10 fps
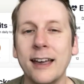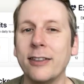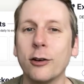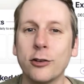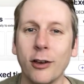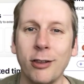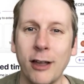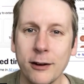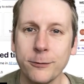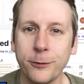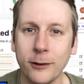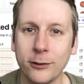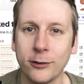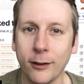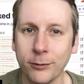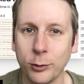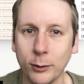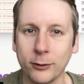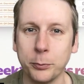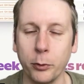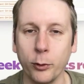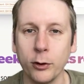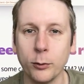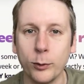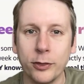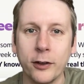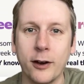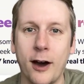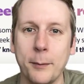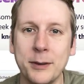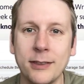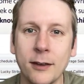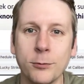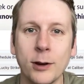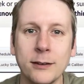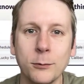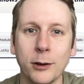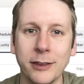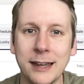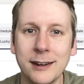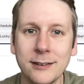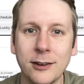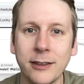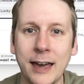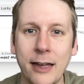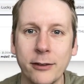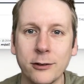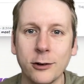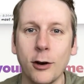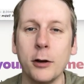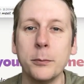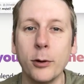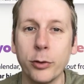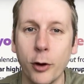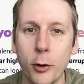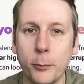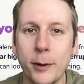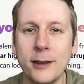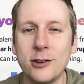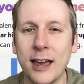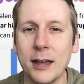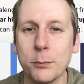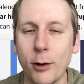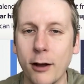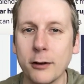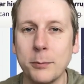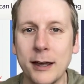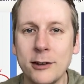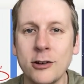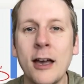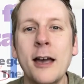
And there's a lot of fun stuff to explore with the copy they've written related to the calendar on both the homepage and product page.